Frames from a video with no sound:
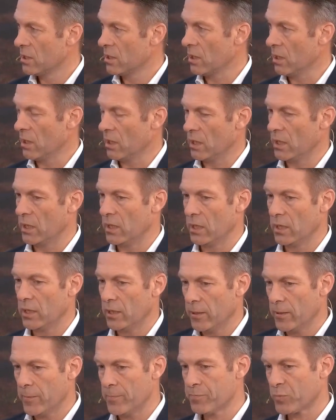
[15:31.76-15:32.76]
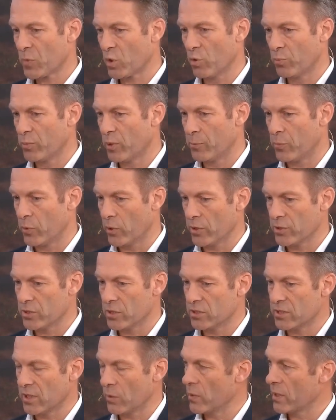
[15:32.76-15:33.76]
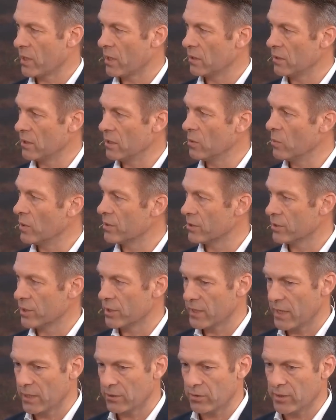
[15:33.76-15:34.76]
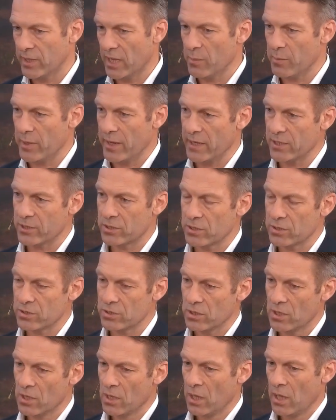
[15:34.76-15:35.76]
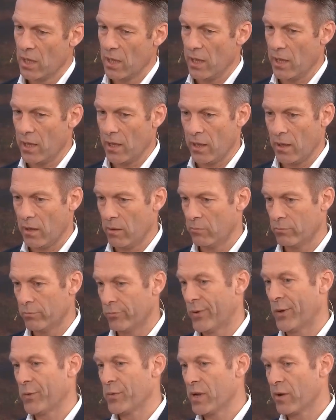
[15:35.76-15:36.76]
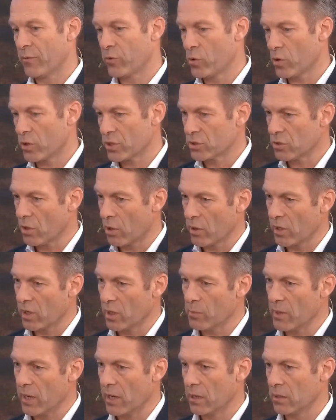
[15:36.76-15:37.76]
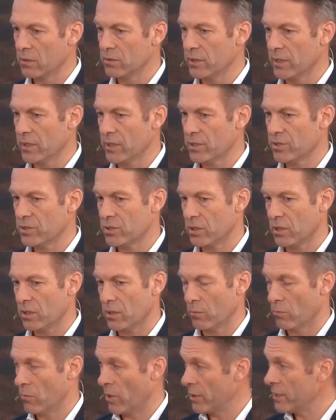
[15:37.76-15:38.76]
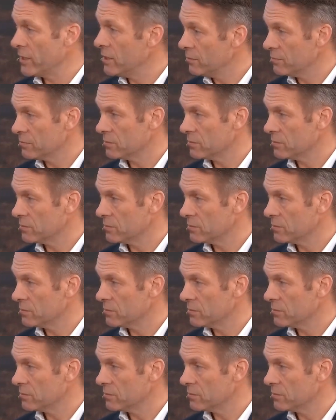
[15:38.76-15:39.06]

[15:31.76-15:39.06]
to proportions that we can deal with on a day-to-day basis. What we are, of course, talking about is money.